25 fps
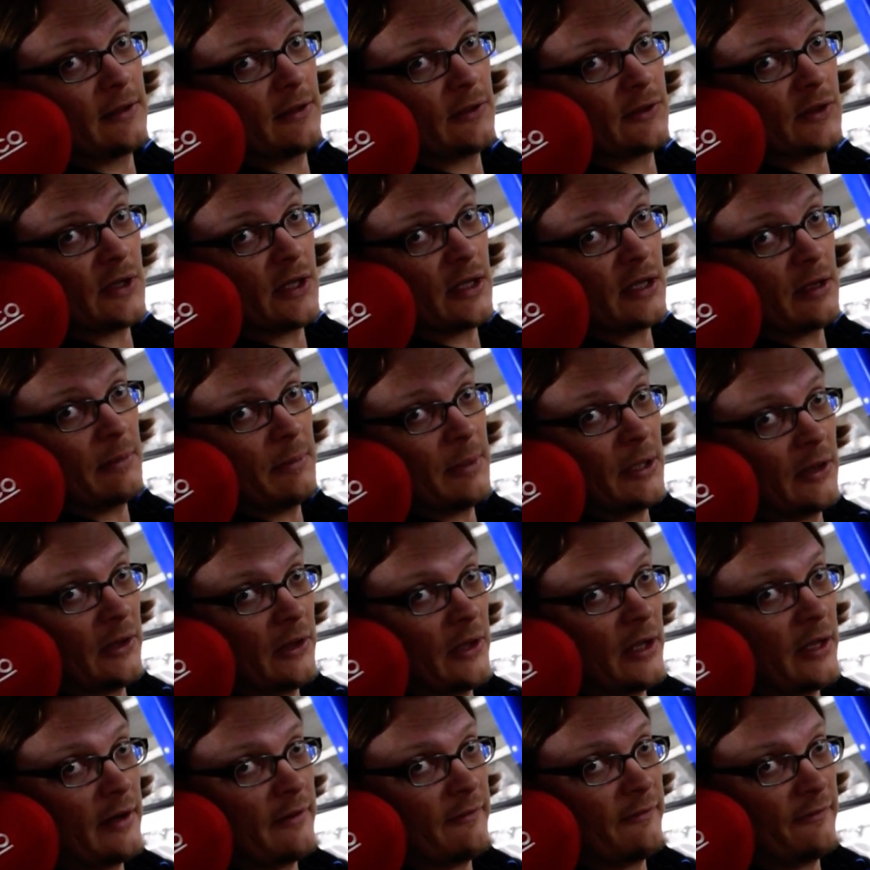there's not going to be a
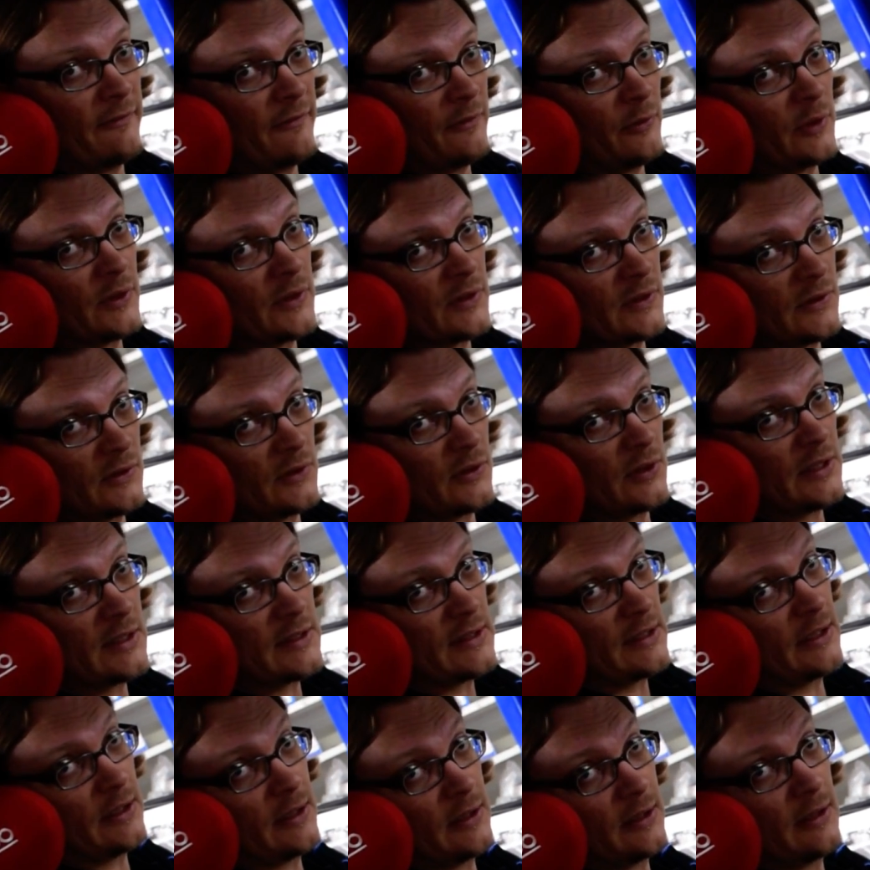lot of force
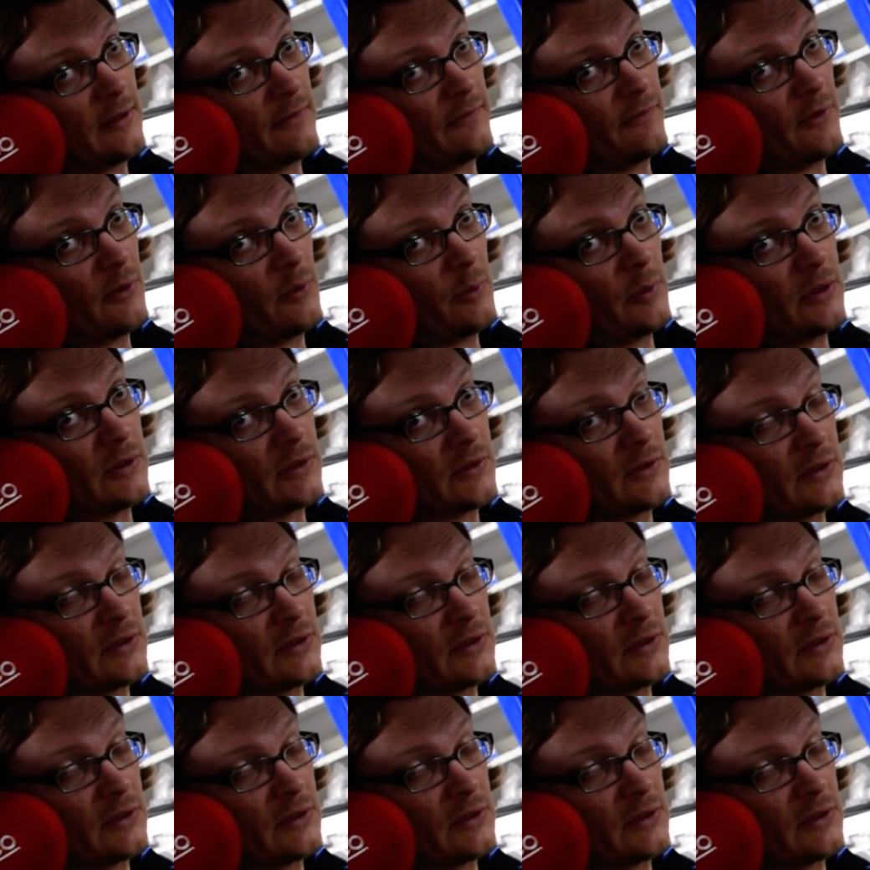translated to the front wheel.